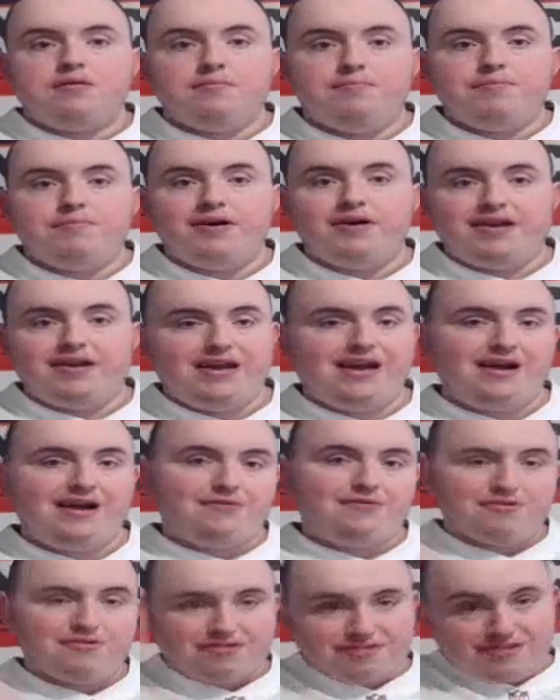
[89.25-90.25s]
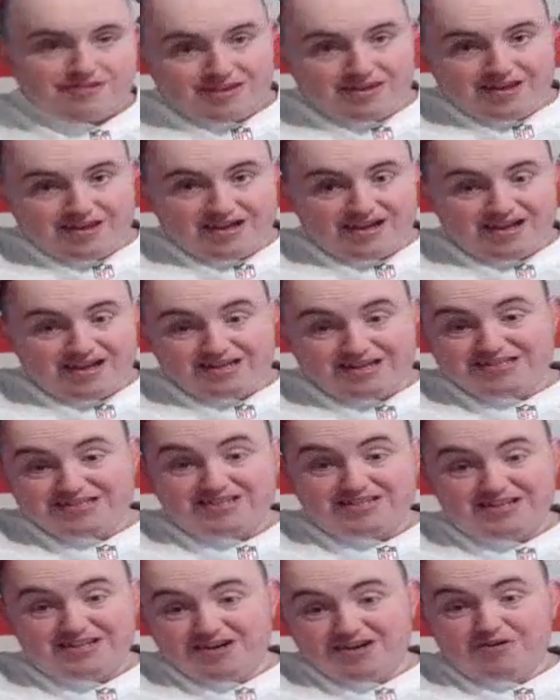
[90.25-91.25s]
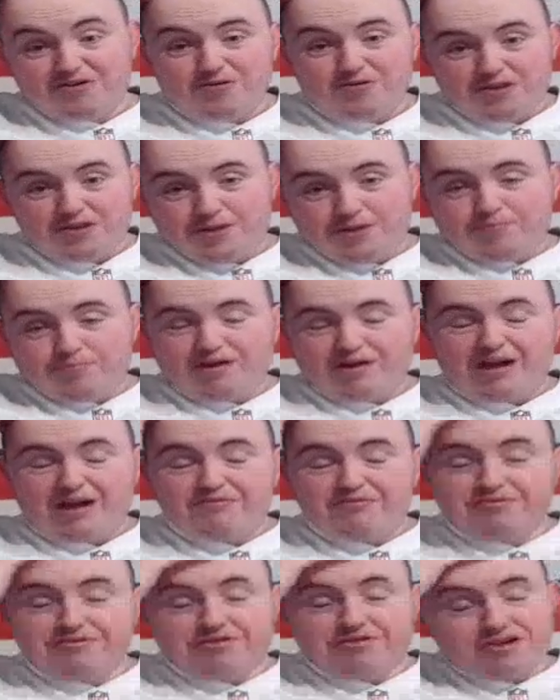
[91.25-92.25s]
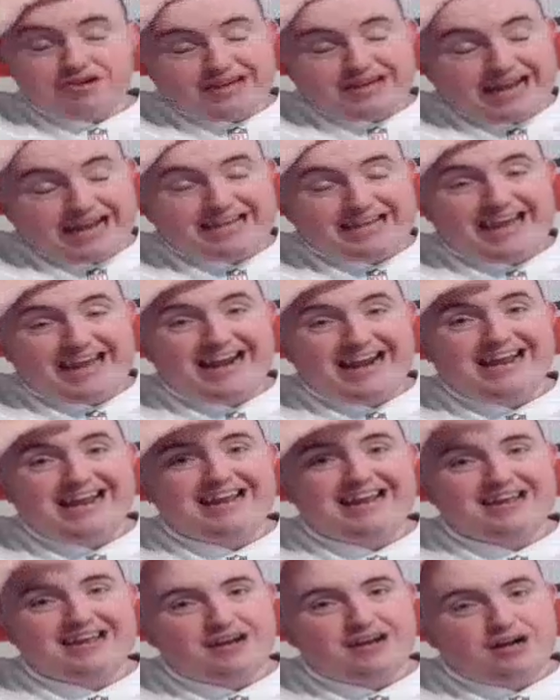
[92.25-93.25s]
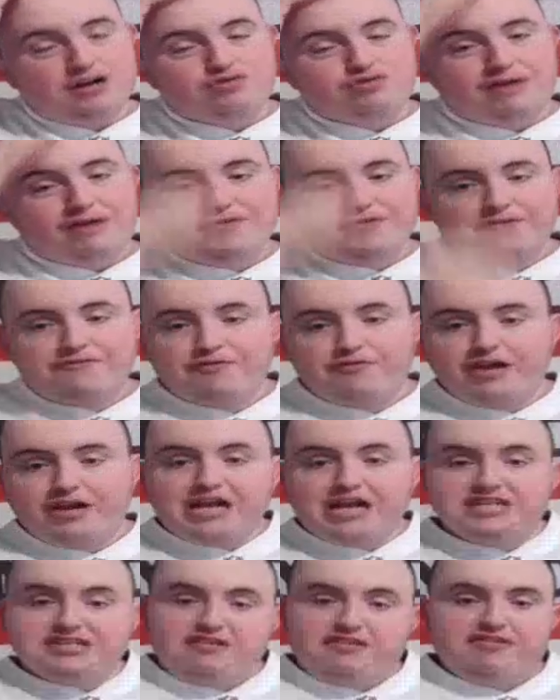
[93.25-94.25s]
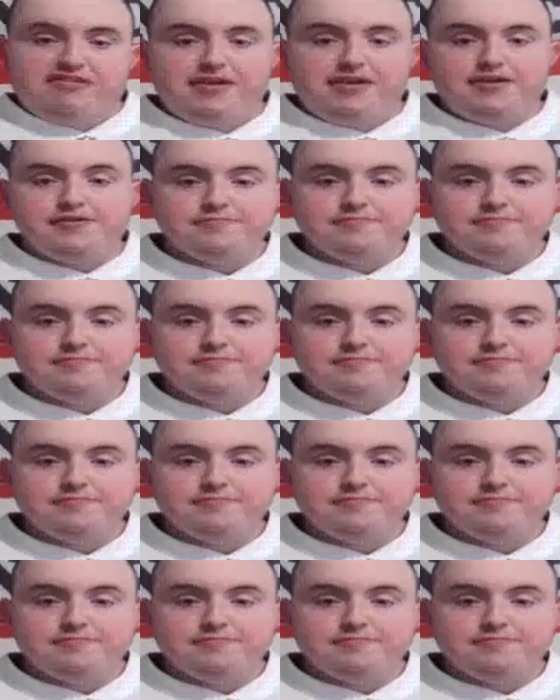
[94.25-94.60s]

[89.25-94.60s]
But yeah, we'll see, you know, who the Browns look at getting an undrafted free agency.